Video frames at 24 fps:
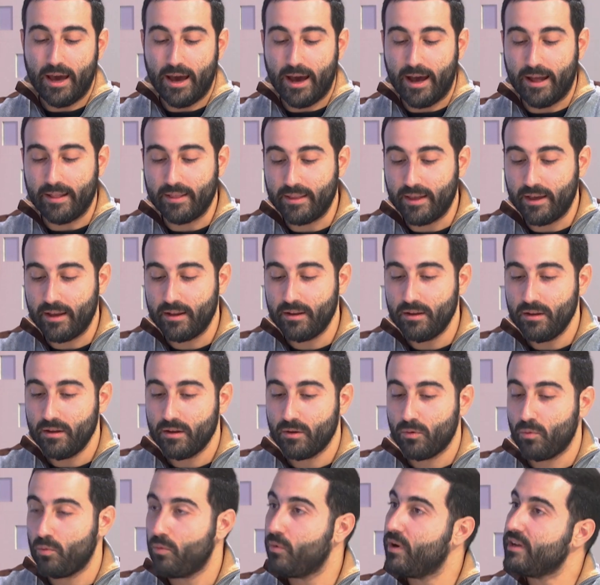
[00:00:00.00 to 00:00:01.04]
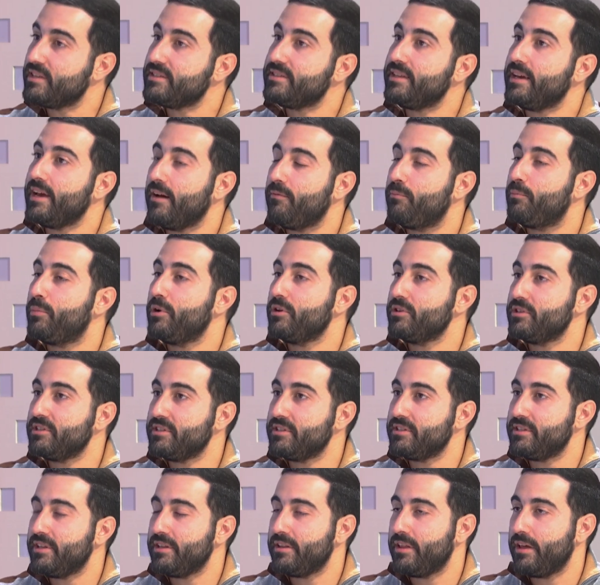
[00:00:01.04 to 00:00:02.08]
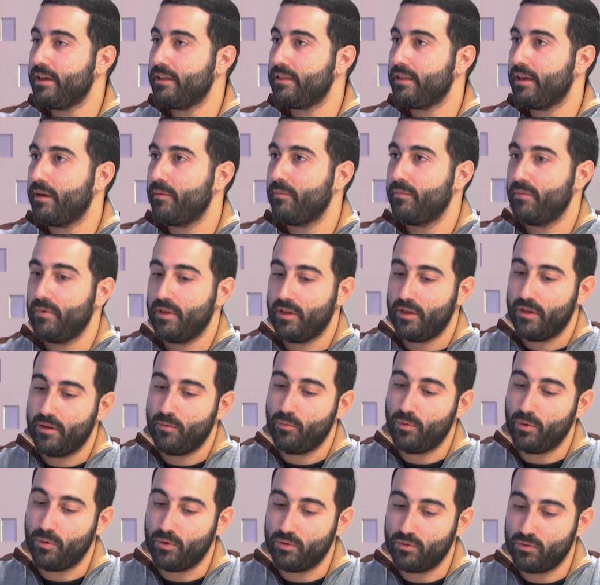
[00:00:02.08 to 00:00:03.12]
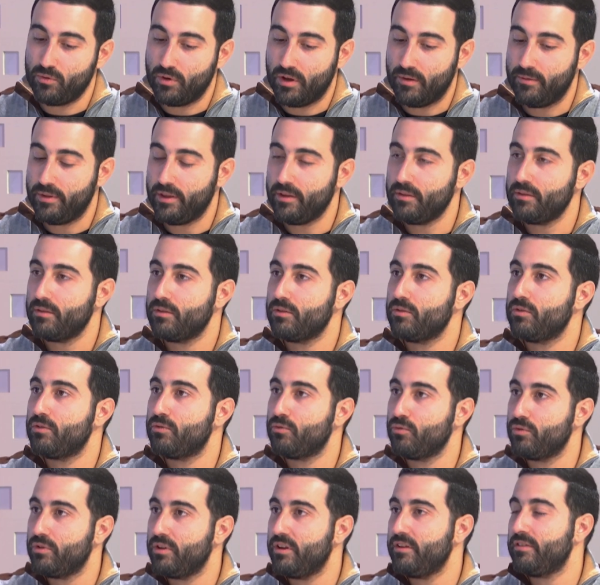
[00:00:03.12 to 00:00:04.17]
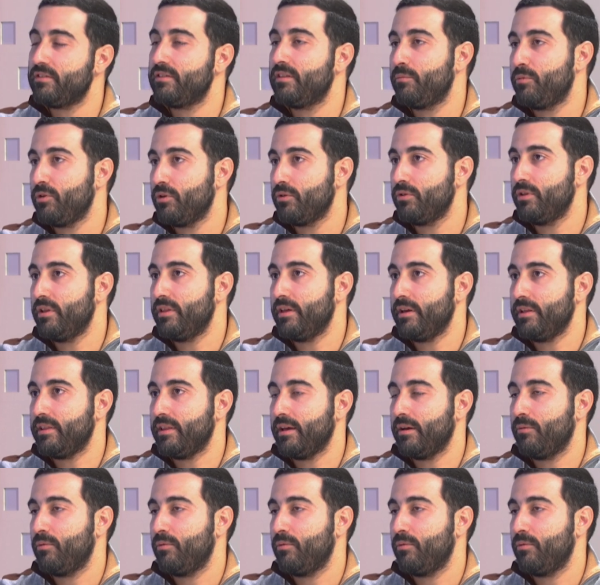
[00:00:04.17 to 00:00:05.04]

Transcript: And then, once they have processed the data, we want to help them to distribute the data.